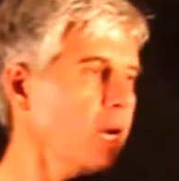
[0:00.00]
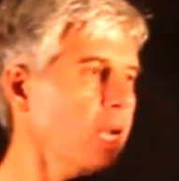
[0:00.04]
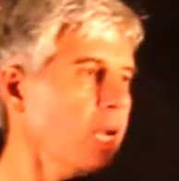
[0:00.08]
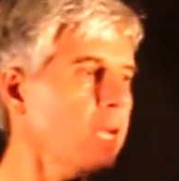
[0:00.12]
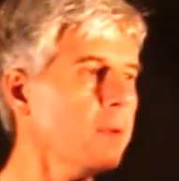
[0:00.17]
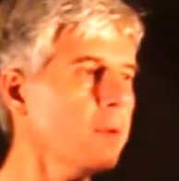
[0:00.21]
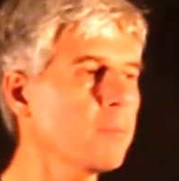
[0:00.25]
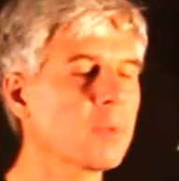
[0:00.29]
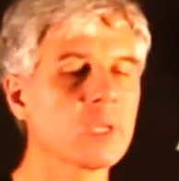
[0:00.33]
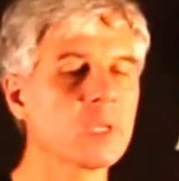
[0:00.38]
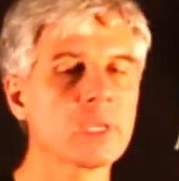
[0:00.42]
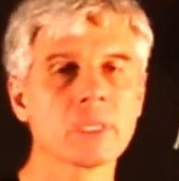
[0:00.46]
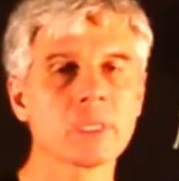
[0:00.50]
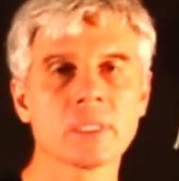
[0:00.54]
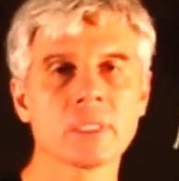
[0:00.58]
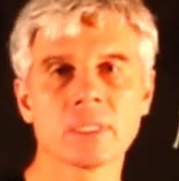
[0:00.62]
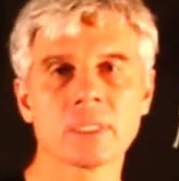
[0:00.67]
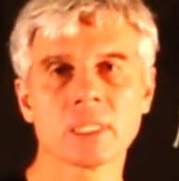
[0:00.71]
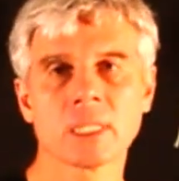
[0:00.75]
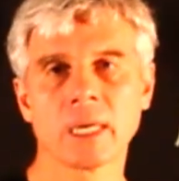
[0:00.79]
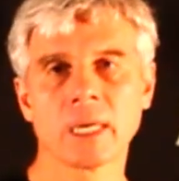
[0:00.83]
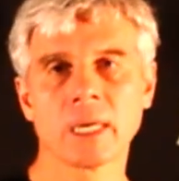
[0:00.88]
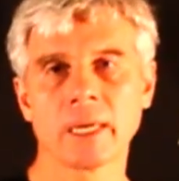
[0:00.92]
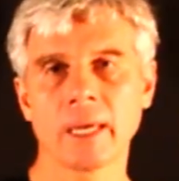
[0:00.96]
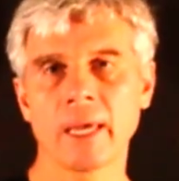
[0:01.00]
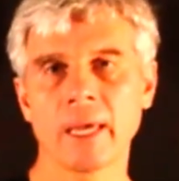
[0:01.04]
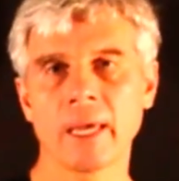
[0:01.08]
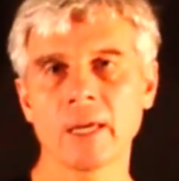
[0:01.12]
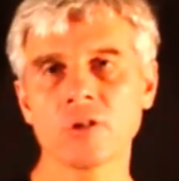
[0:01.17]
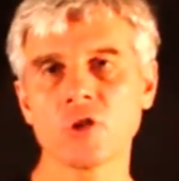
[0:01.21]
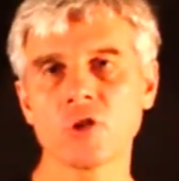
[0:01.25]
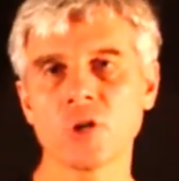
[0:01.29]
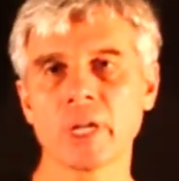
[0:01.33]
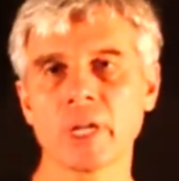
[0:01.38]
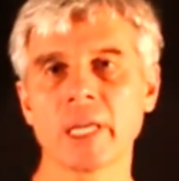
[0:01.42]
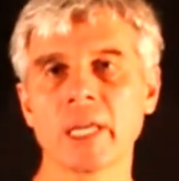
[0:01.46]
m is
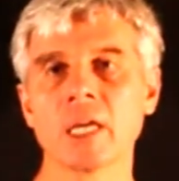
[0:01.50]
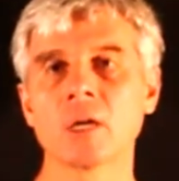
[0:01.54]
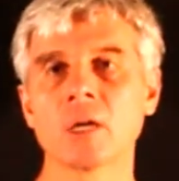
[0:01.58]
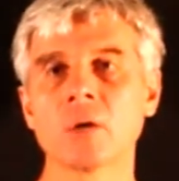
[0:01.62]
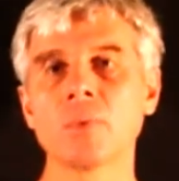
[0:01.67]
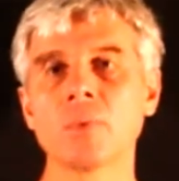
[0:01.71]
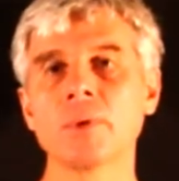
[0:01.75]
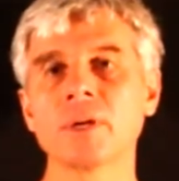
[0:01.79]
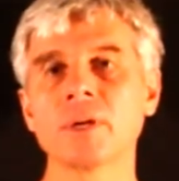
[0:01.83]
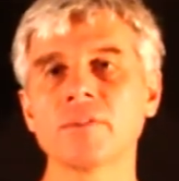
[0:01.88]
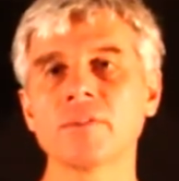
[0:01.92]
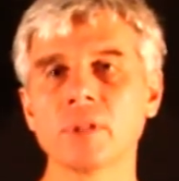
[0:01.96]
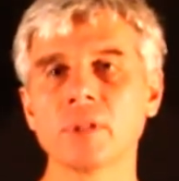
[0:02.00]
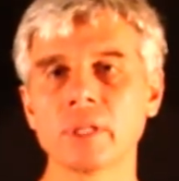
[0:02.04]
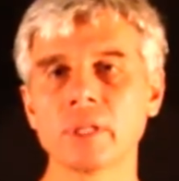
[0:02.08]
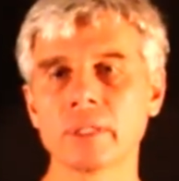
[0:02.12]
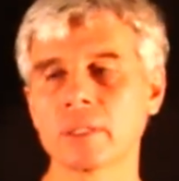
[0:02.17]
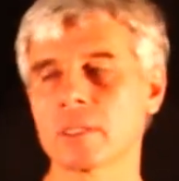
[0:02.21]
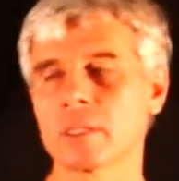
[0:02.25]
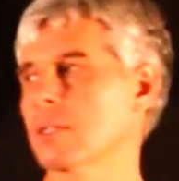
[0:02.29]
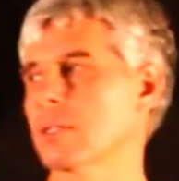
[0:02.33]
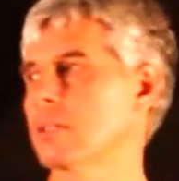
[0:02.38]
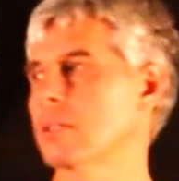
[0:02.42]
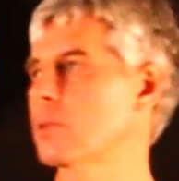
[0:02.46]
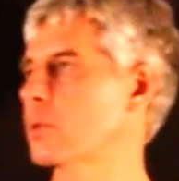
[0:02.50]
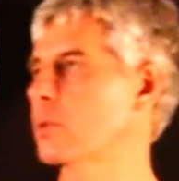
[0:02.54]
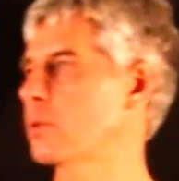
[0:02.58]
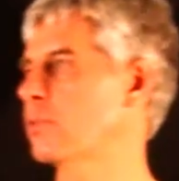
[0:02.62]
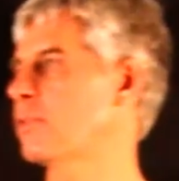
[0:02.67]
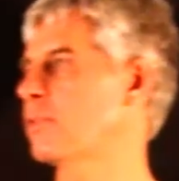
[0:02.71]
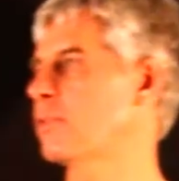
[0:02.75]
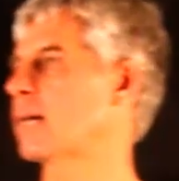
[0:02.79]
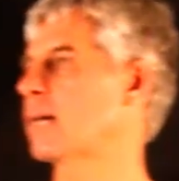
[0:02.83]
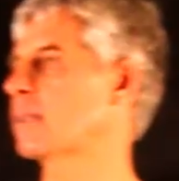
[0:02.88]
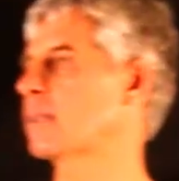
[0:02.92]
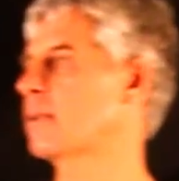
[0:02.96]
actually equivalent to
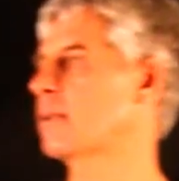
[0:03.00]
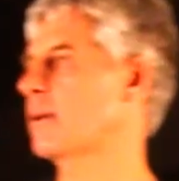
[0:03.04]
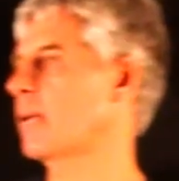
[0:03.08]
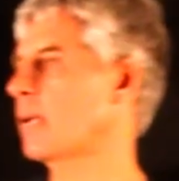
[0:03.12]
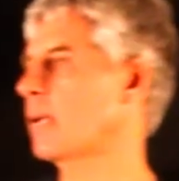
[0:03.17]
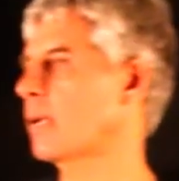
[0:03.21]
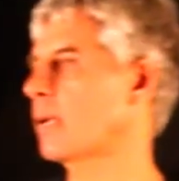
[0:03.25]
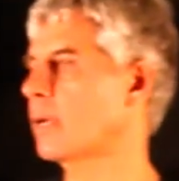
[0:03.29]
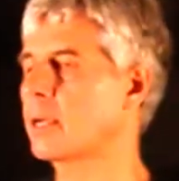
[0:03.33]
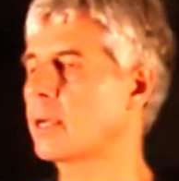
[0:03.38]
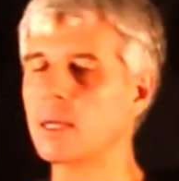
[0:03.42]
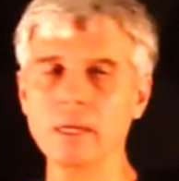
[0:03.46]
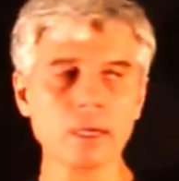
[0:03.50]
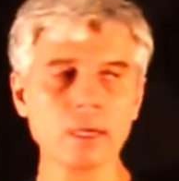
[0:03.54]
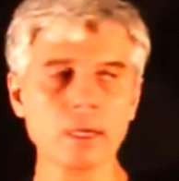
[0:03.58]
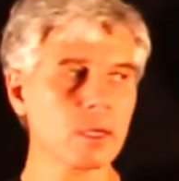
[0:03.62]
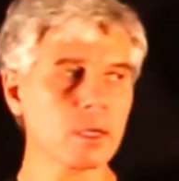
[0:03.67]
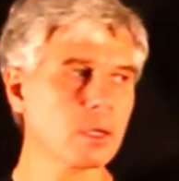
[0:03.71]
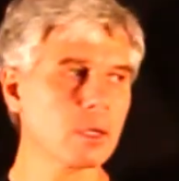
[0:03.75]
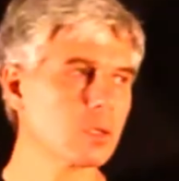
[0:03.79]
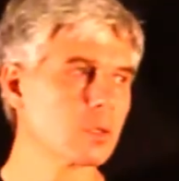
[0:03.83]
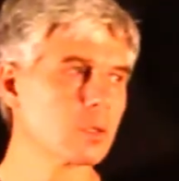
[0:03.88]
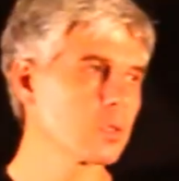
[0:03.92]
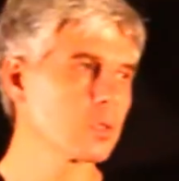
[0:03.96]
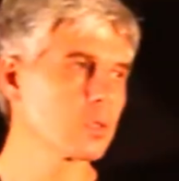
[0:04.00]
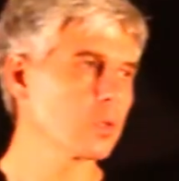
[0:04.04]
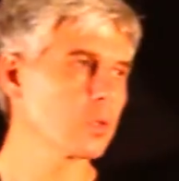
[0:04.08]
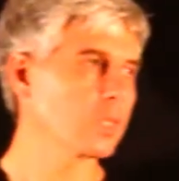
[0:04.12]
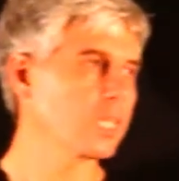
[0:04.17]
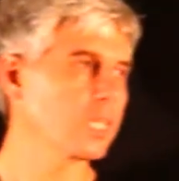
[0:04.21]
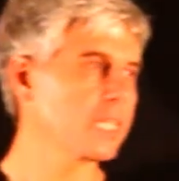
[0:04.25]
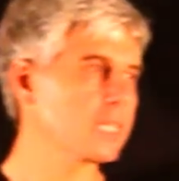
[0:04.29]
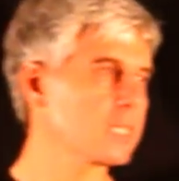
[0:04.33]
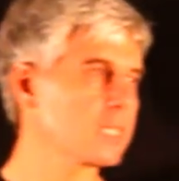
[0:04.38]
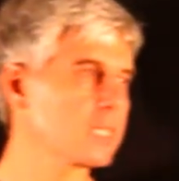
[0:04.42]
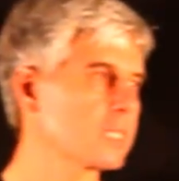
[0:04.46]
factoring. So
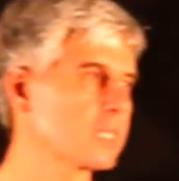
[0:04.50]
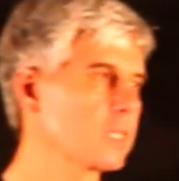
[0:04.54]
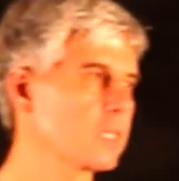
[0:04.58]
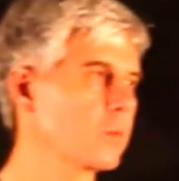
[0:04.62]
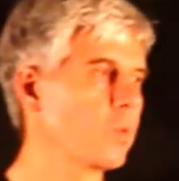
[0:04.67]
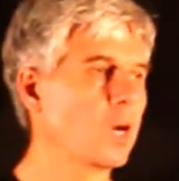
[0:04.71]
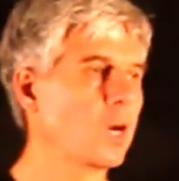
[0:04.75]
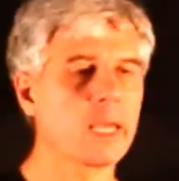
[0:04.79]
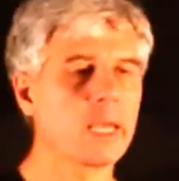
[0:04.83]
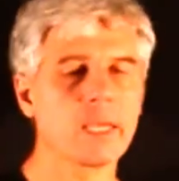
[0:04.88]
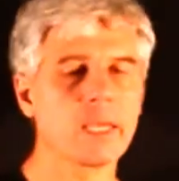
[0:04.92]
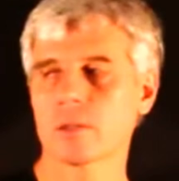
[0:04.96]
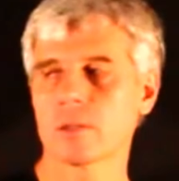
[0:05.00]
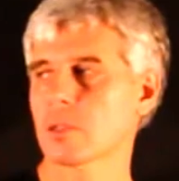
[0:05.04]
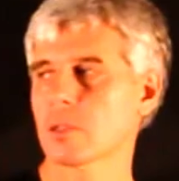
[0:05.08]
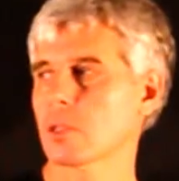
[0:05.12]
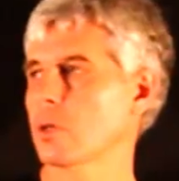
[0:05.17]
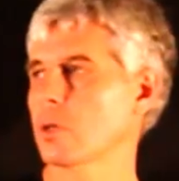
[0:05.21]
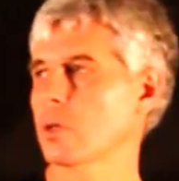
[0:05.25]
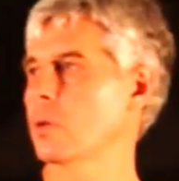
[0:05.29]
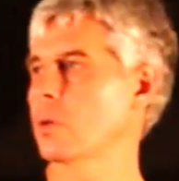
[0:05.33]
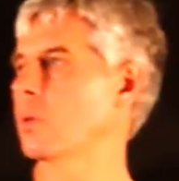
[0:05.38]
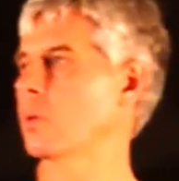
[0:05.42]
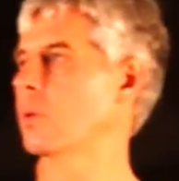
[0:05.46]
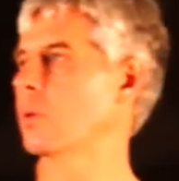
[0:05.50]
let us see why. So,